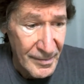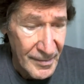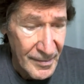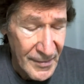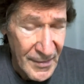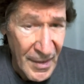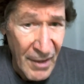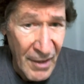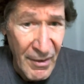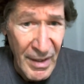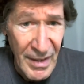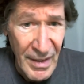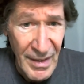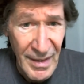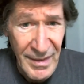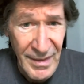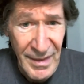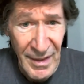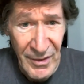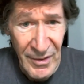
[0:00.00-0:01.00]
All right,
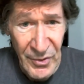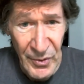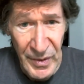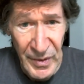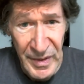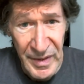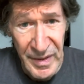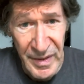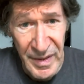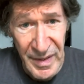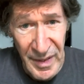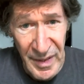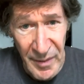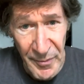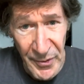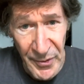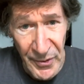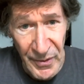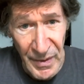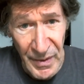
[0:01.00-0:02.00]
let's get to a
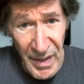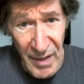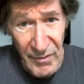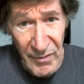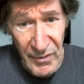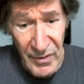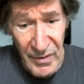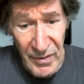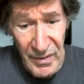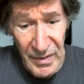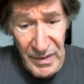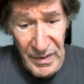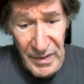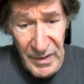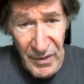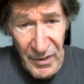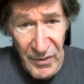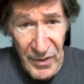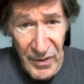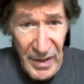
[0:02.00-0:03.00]
deeper level
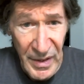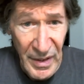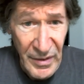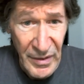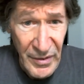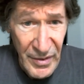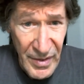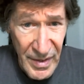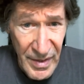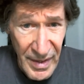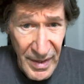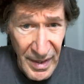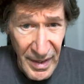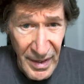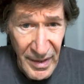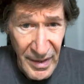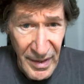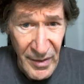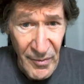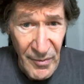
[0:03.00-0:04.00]
so you can
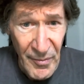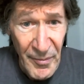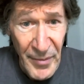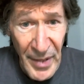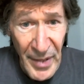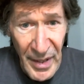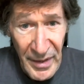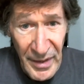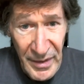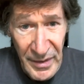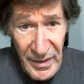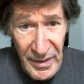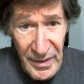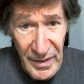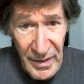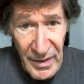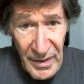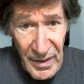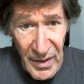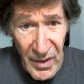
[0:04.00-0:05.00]
understand better
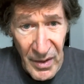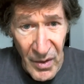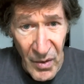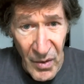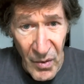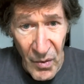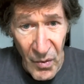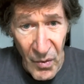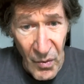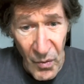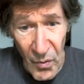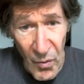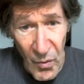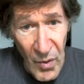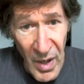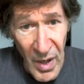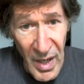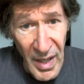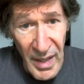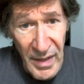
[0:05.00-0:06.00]

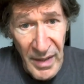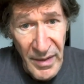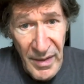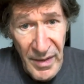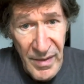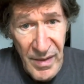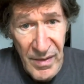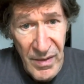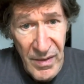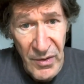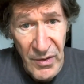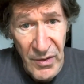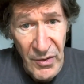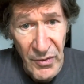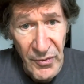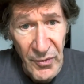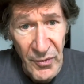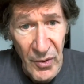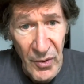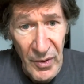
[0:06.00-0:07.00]
why this isn't your
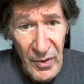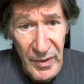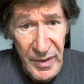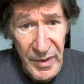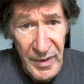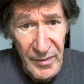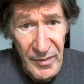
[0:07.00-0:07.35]
fault.